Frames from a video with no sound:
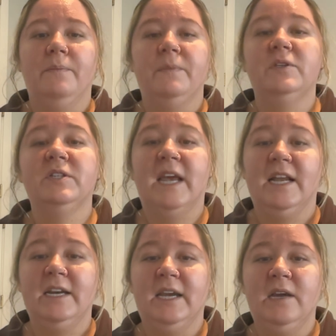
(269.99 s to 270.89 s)

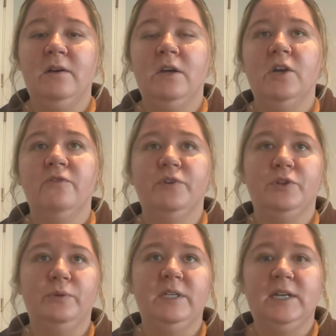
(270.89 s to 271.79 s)
standing for
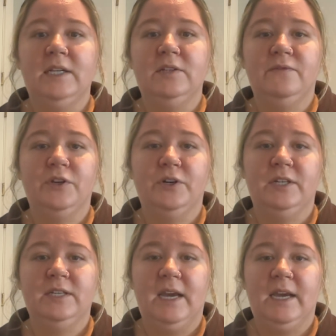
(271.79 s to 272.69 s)
3 sets of 30
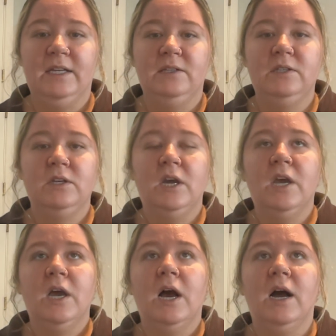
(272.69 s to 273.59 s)
seconds
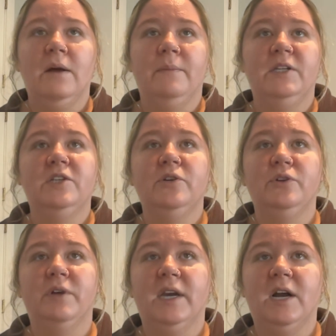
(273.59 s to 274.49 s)
until you
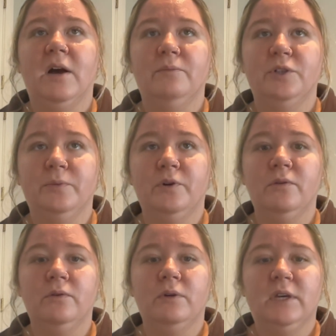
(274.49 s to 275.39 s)
get
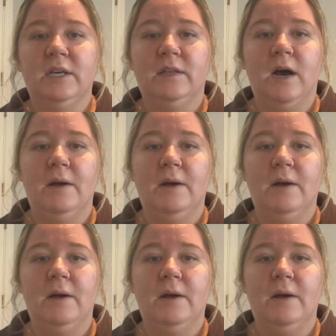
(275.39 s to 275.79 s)
comfortable in